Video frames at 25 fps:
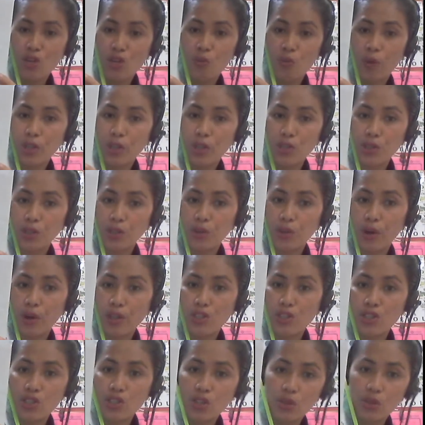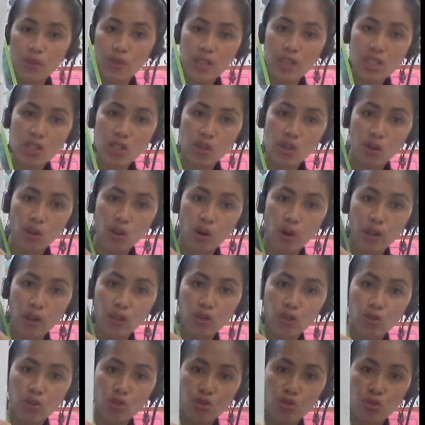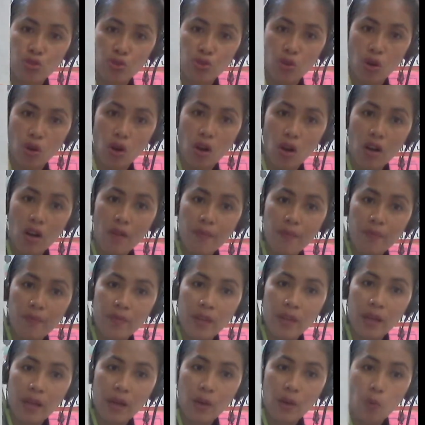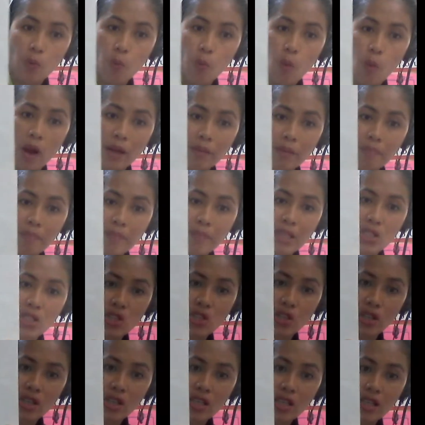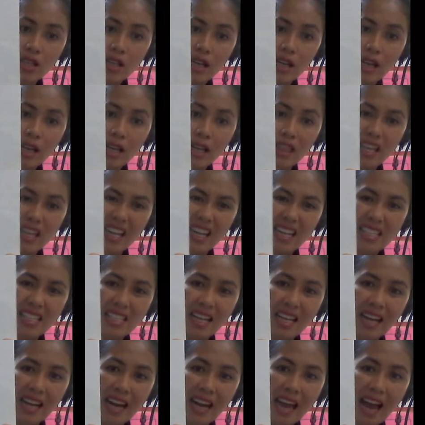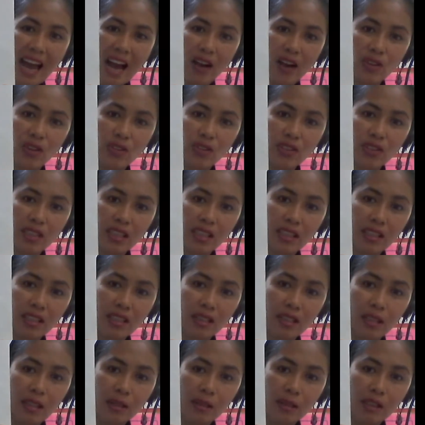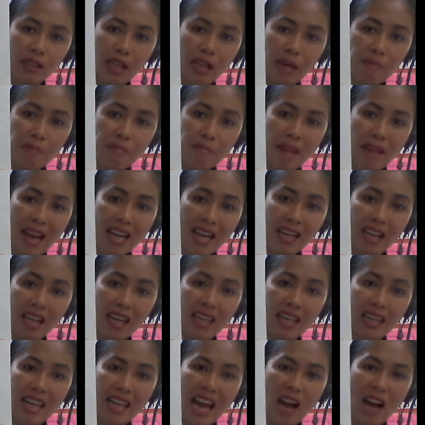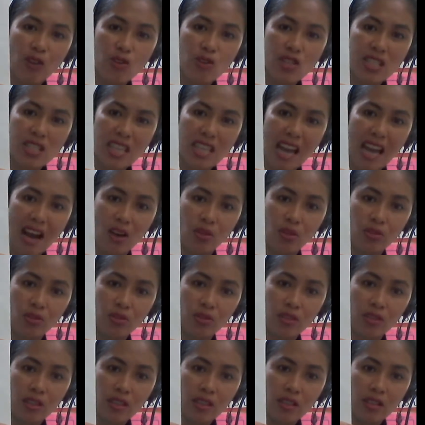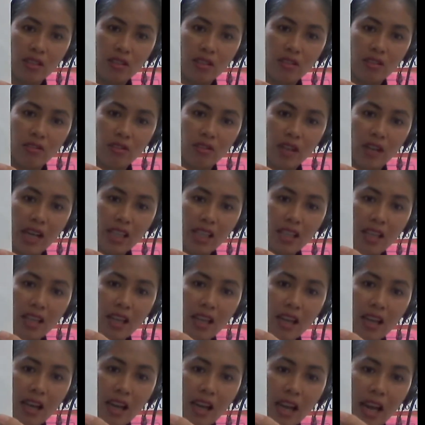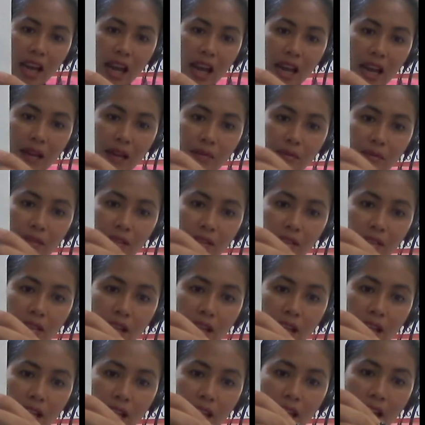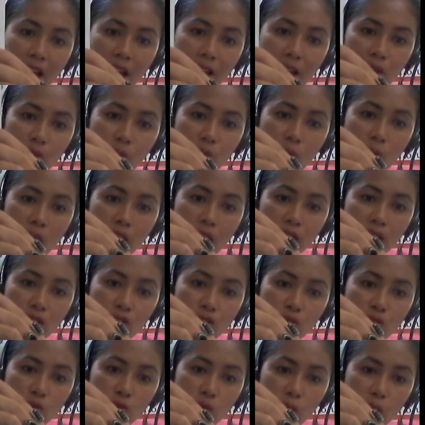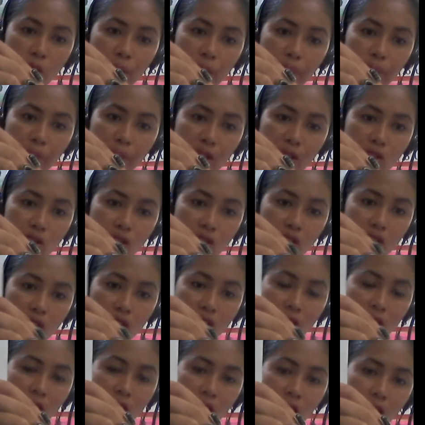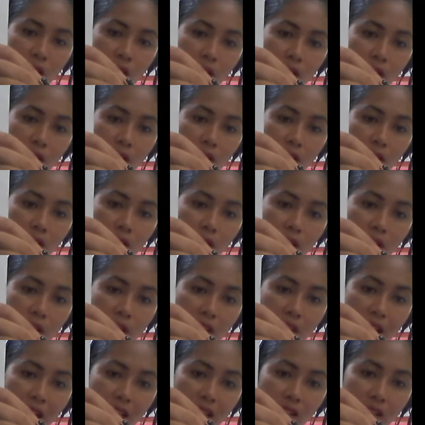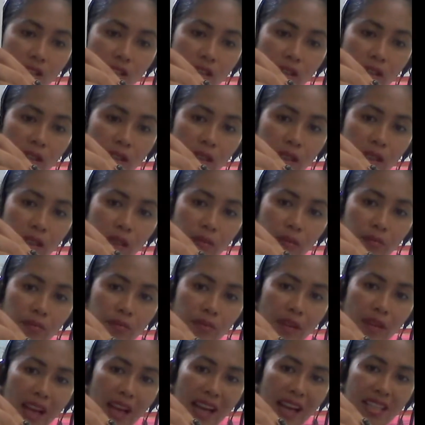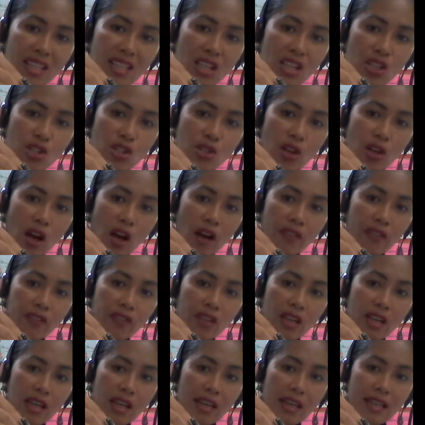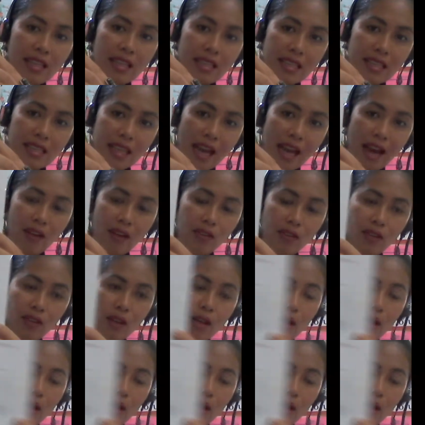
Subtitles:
What you're going to do is you're going to draw one picture that is loud, that can make a loud sound, right? And another one, draw a picture that has a soft sound.